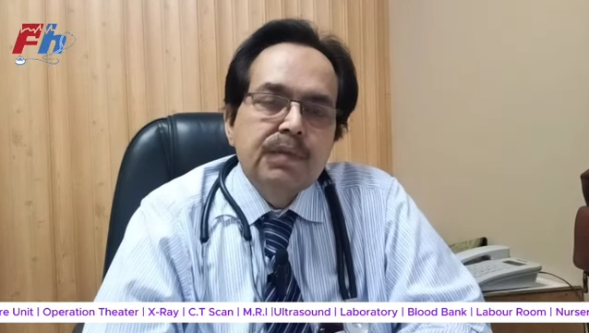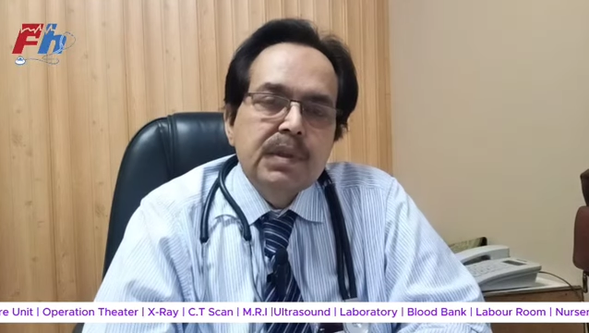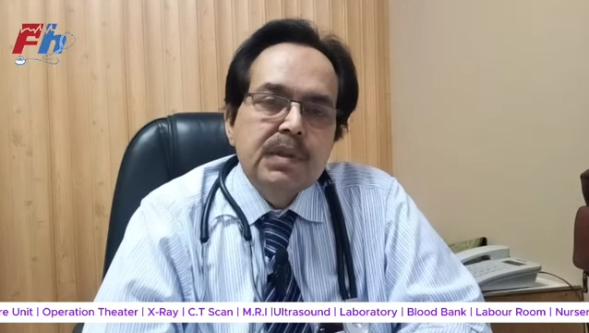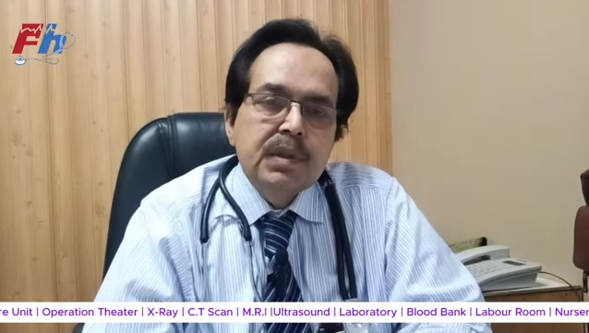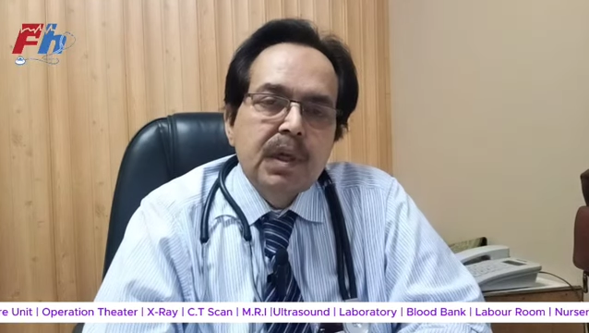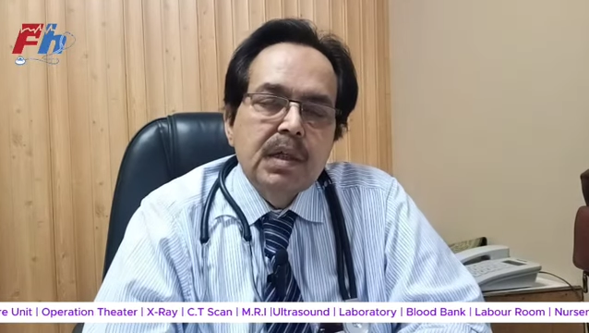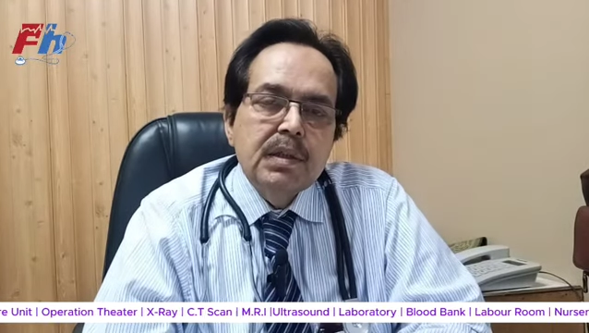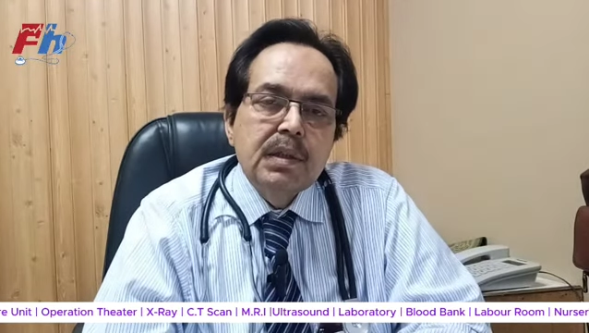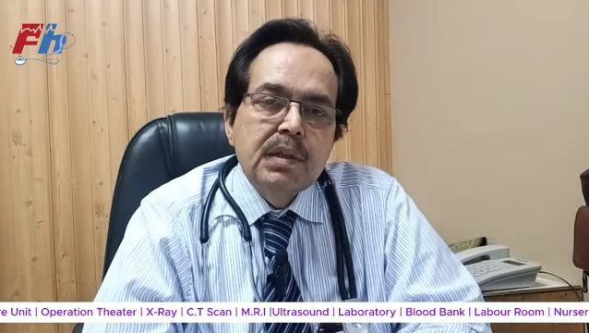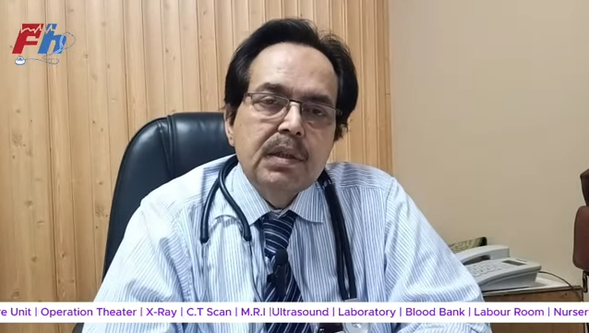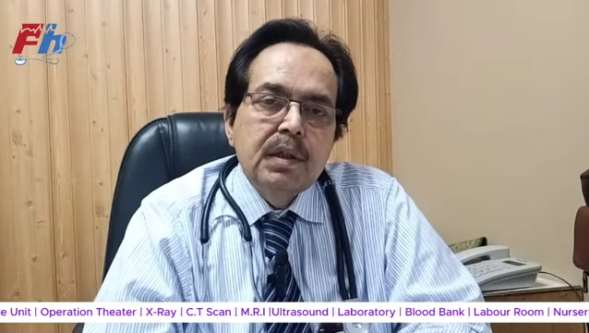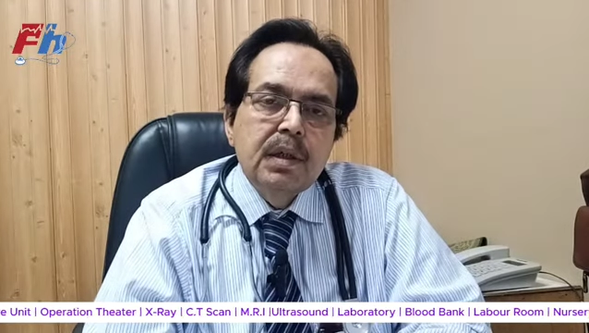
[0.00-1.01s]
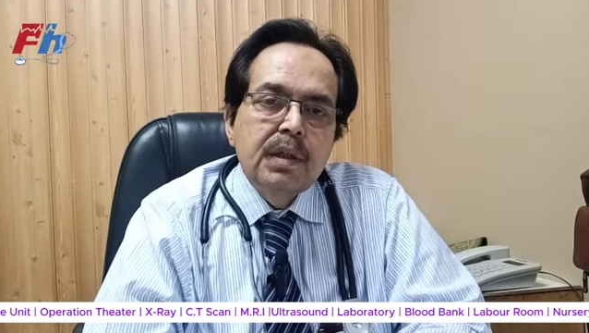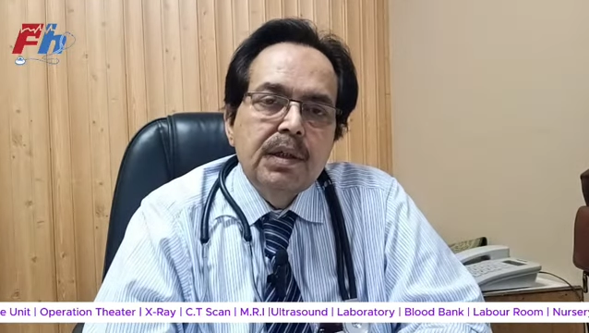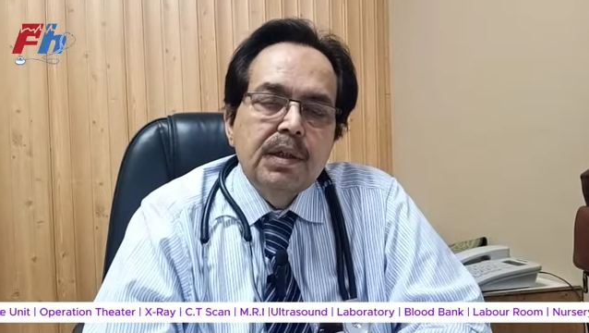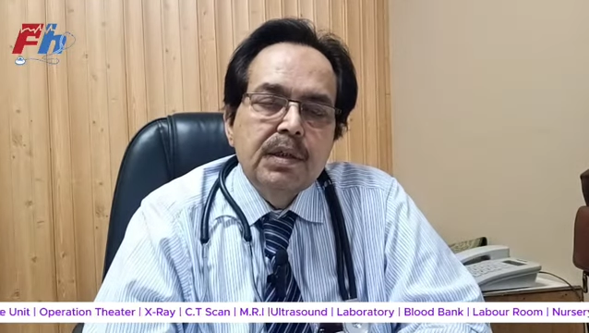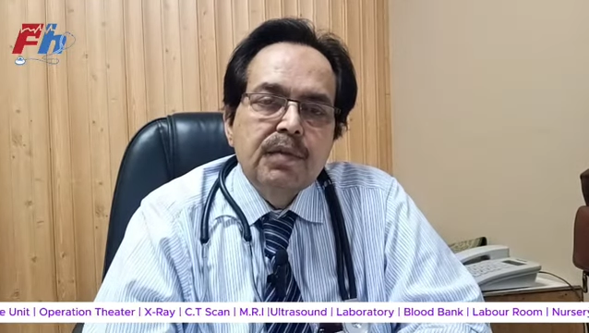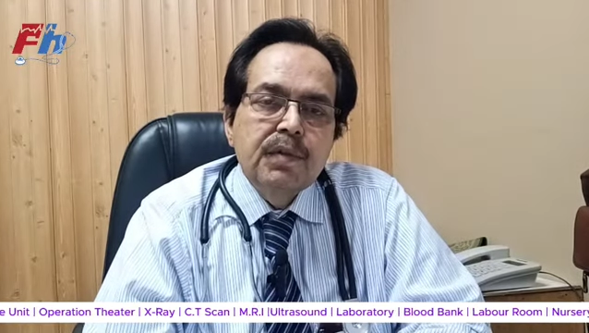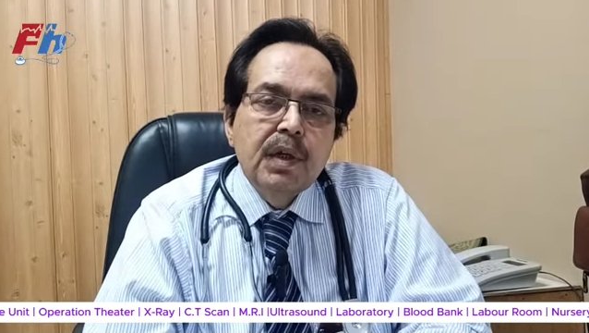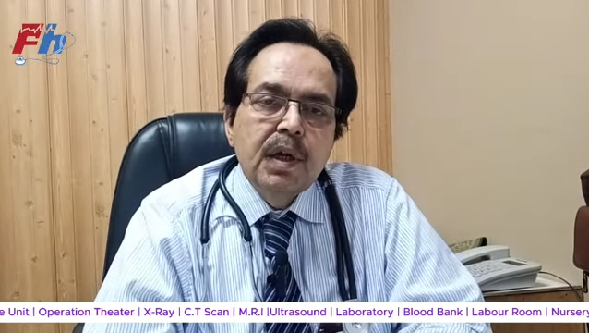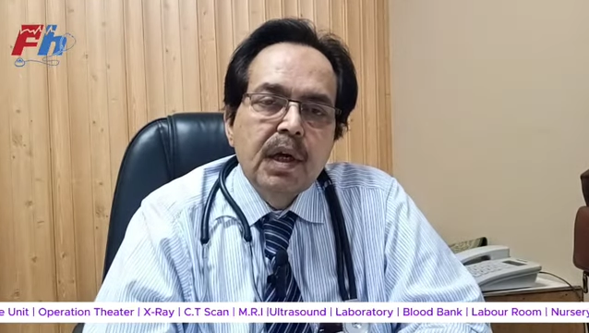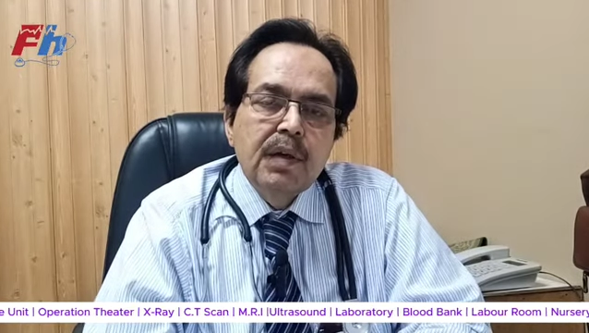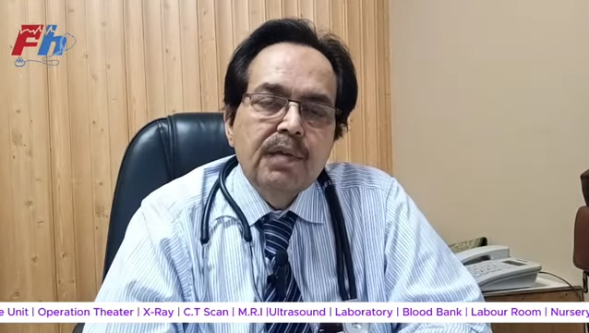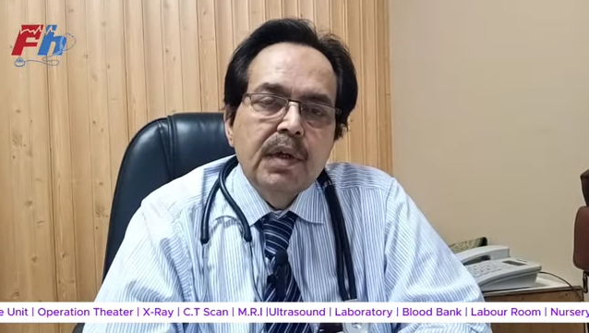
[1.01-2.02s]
starts in the early age of the life,